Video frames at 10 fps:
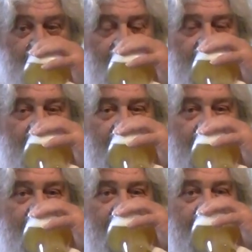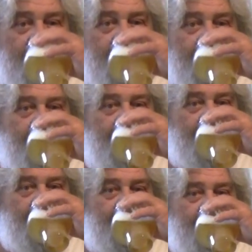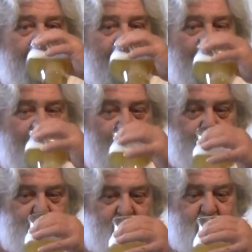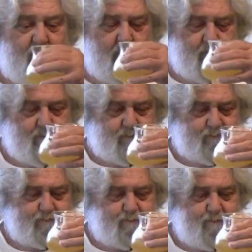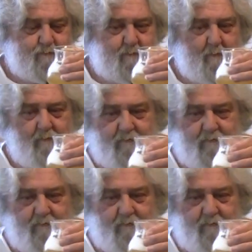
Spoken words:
Nothing is said.